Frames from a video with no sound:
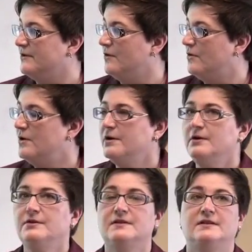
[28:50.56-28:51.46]

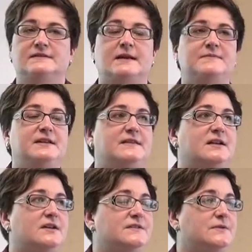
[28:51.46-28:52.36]
or something
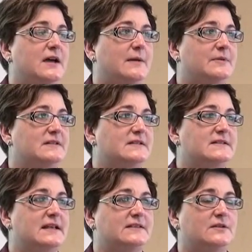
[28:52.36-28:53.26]
that also happens
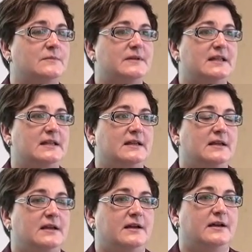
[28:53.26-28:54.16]
is that there'll be
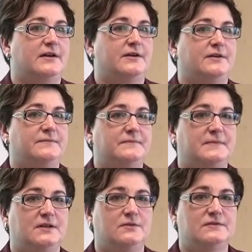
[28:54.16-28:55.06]
uh,
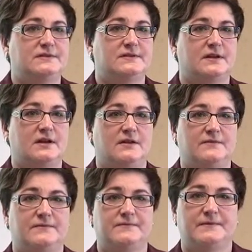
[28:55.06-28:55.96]
use
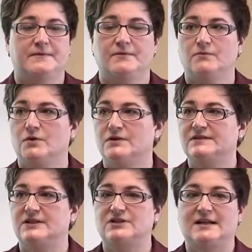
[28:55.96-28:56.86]
of
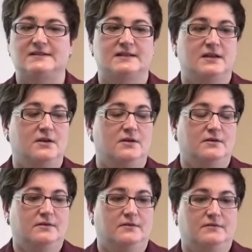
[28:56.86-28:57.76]
words such as
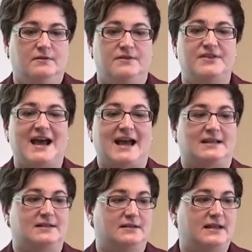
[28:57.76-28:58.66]

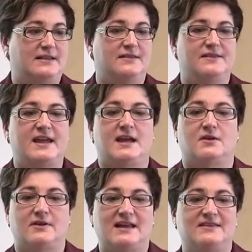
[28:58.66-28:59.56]
that and
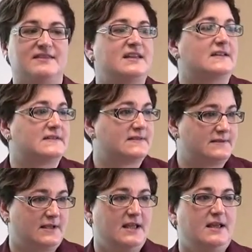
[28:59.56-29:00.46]
there and
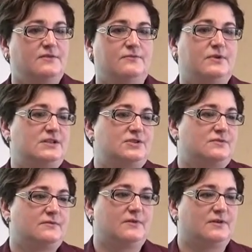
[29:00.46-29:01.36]
this,
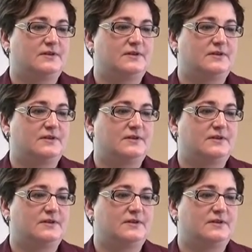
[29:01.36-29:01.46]
which